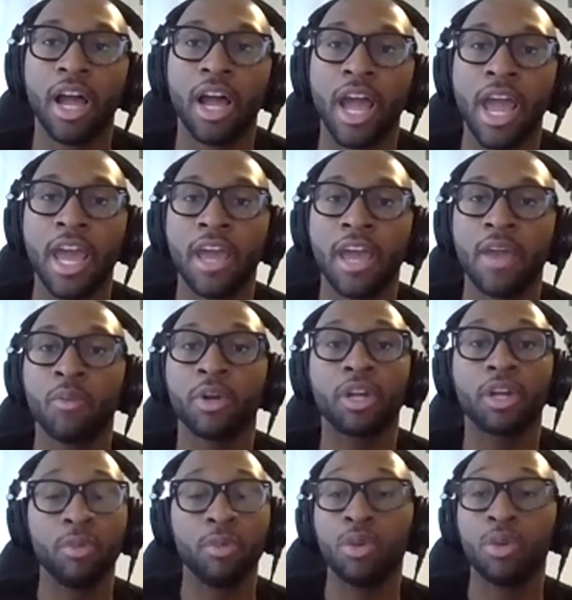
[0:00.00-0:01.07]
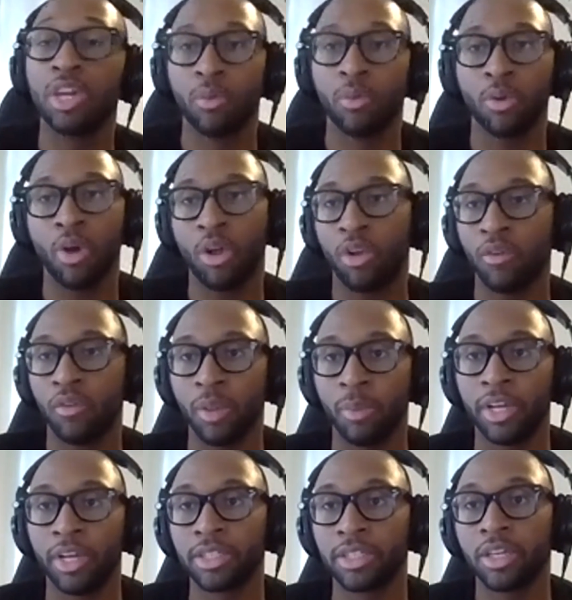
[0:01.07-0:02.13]
and we're commuting and we're all over the
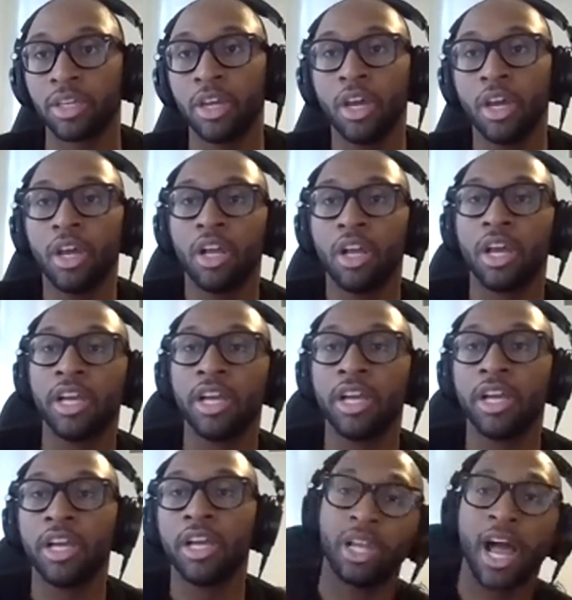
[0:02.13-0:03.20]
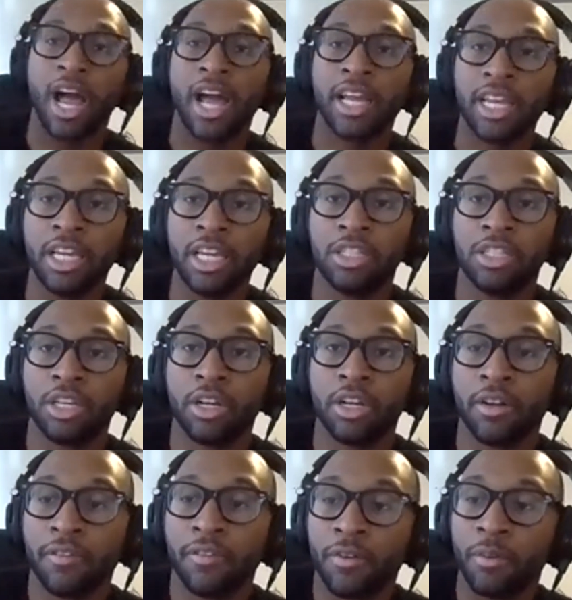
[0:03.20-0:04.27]
place, it's going to be a lot
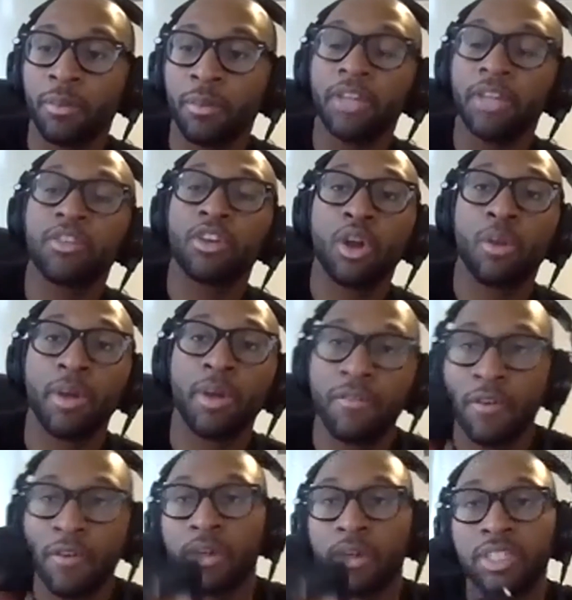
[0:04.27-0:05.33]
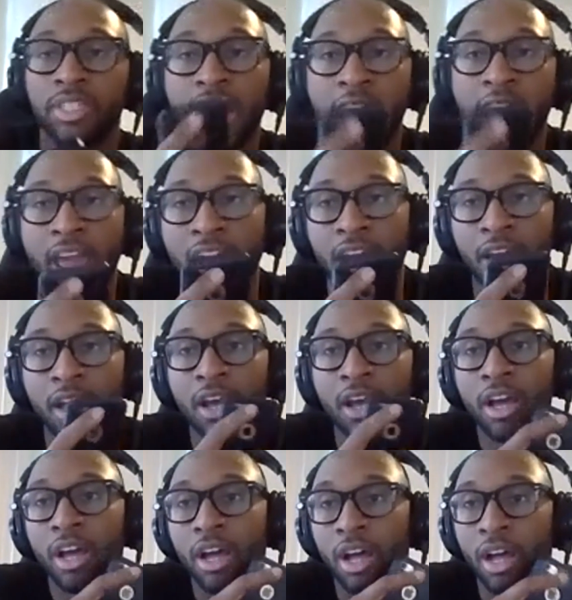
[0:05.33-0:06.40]
easier for me to go to my phone and say, hey,
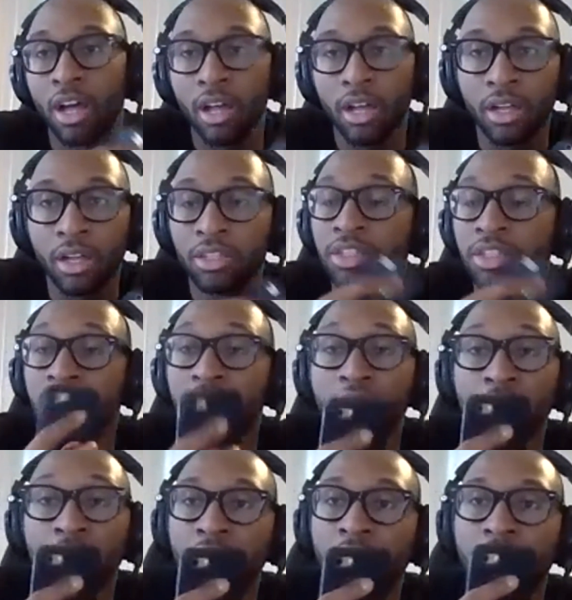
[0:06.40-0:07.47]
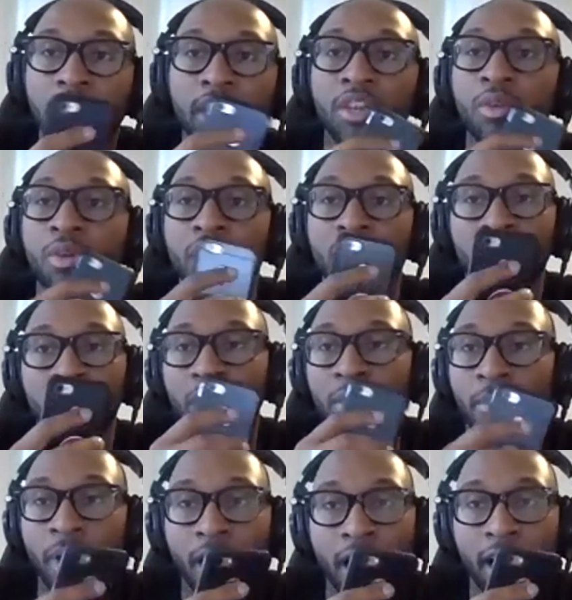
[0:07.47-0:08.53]
Siri, can you get me
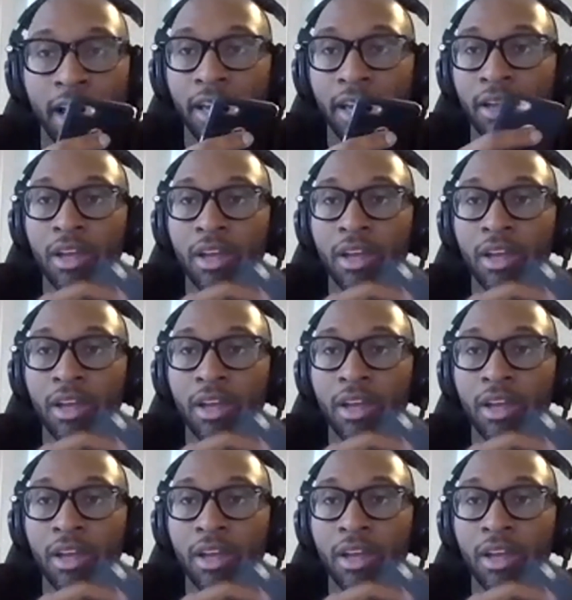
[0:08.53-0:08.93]
my